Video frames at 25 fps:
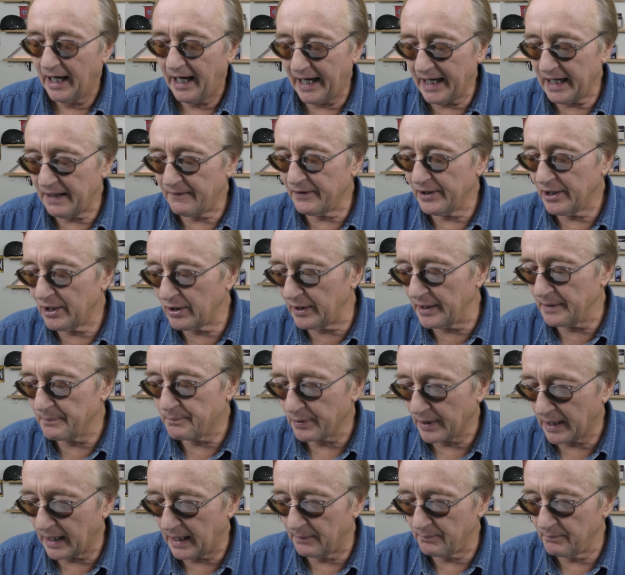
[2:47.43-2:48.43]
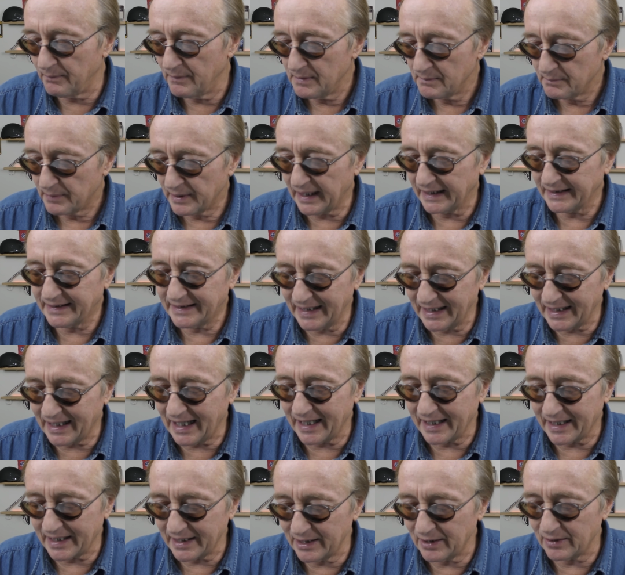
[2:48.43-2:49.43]
I have a hearing problem, but I think
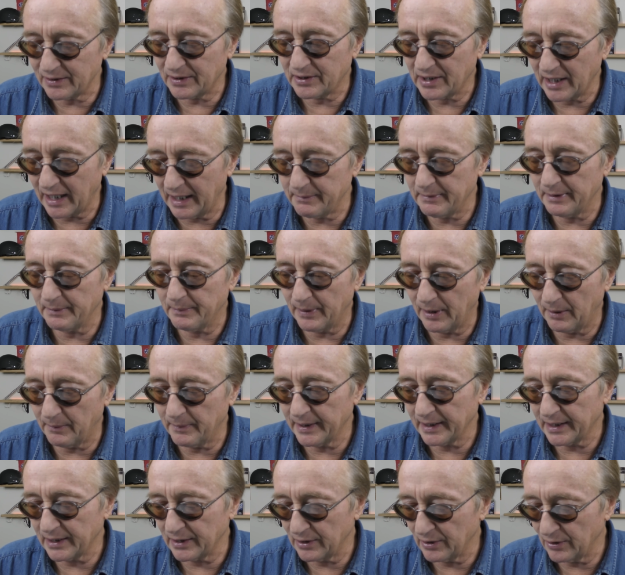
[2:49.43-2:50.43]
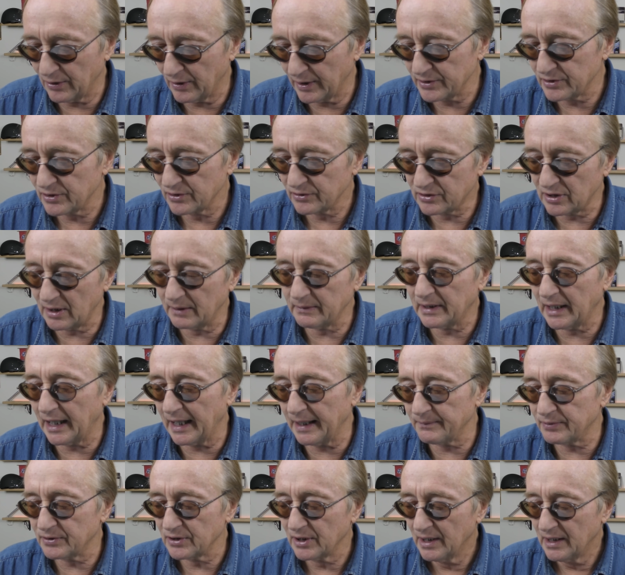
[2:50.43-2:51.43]
I can hear the timing belt making a noise.
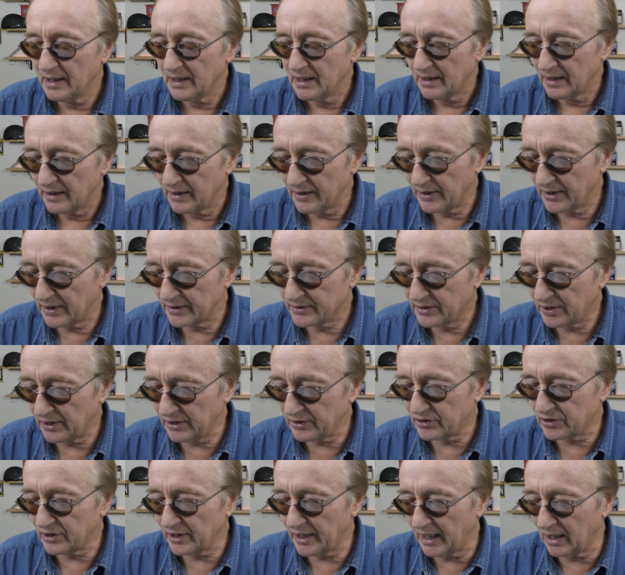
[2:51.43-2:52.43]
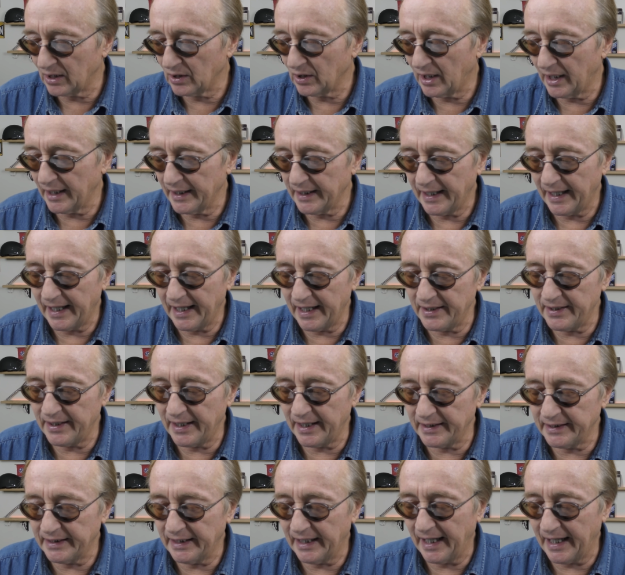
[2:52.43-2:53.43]
Sometimes the TCL light and
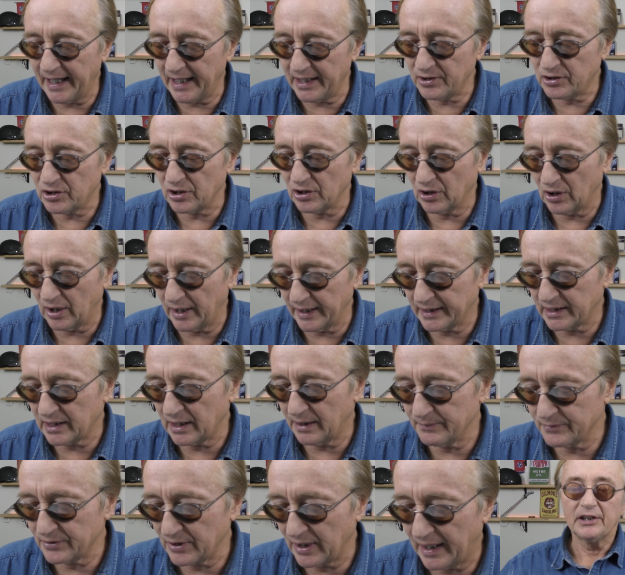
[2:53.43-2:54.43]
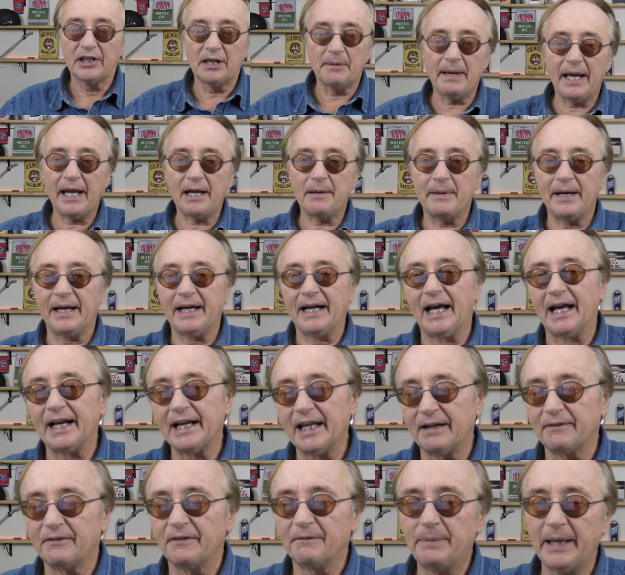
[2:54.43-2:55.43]
then the engine light comes on. You may or may not
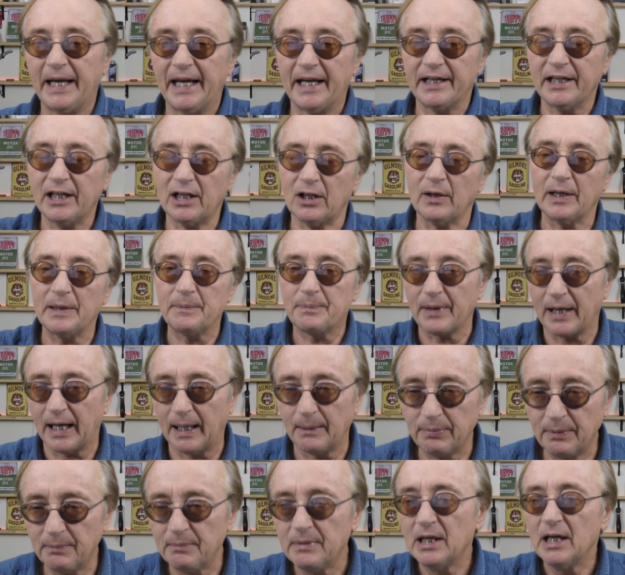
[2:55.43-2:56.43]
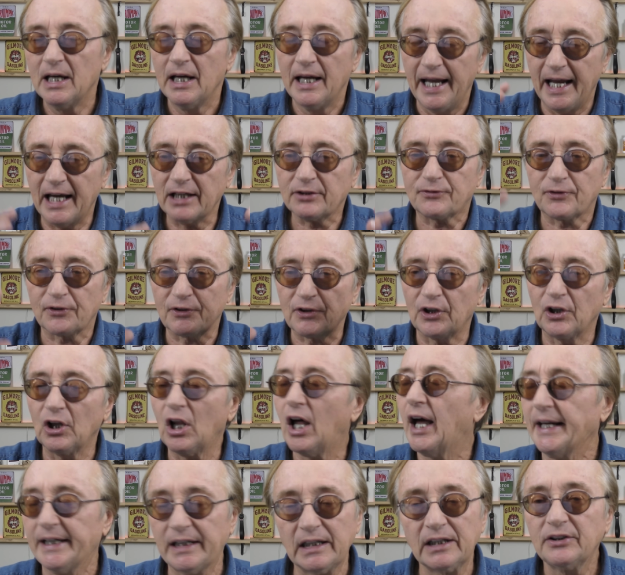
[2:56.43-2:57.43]
have a bad hearing problem. As for the
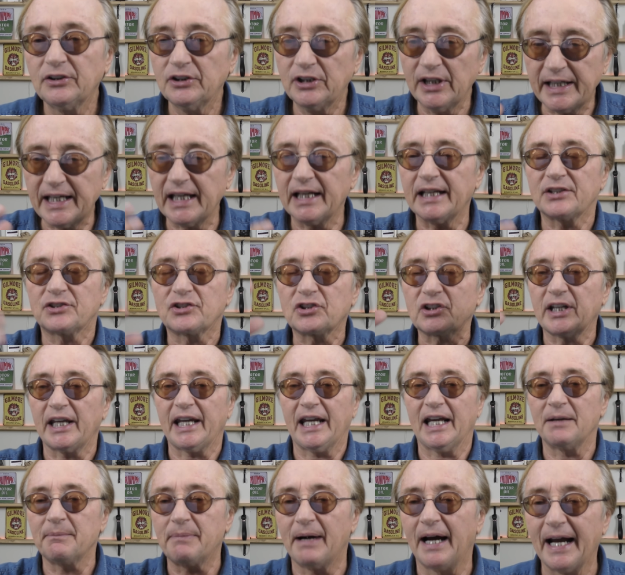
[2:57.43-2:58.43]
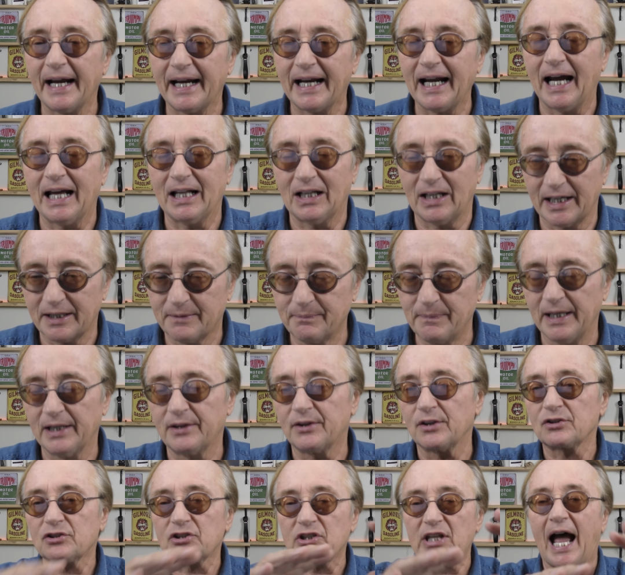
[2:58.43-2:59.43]
light, you get it scanned by a guy like me.
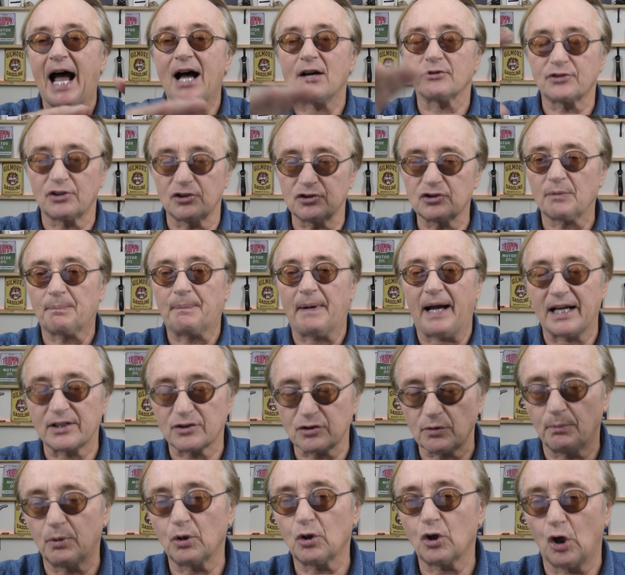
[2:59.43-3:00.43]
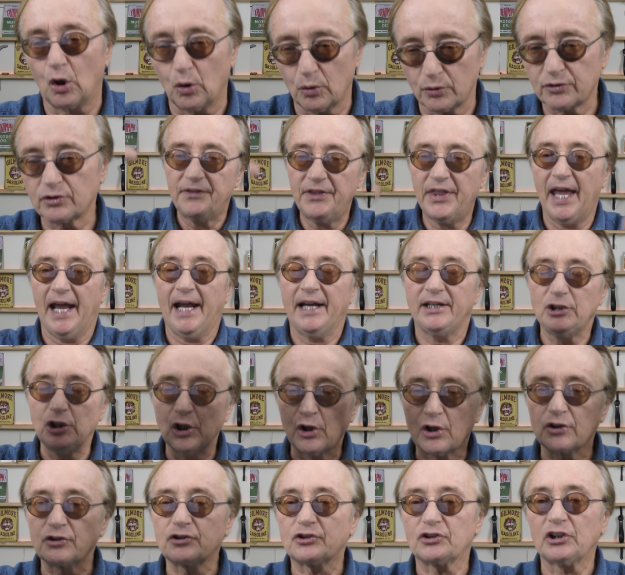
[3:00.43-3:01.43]
There's thousands of possible codes. Then you
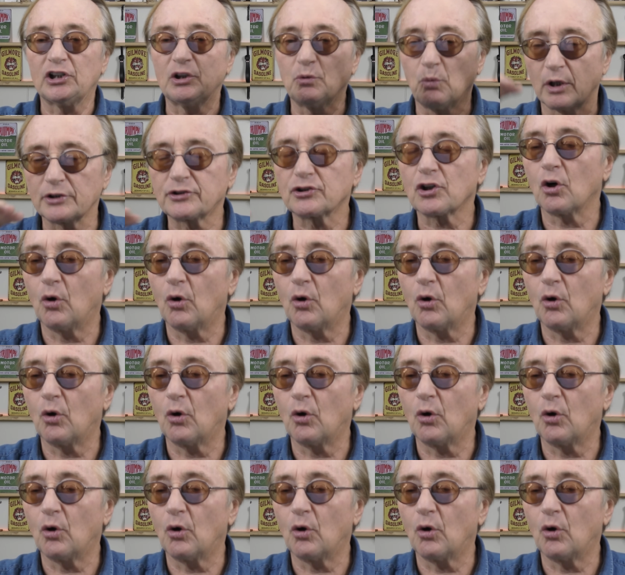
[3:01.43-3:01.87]
can see what's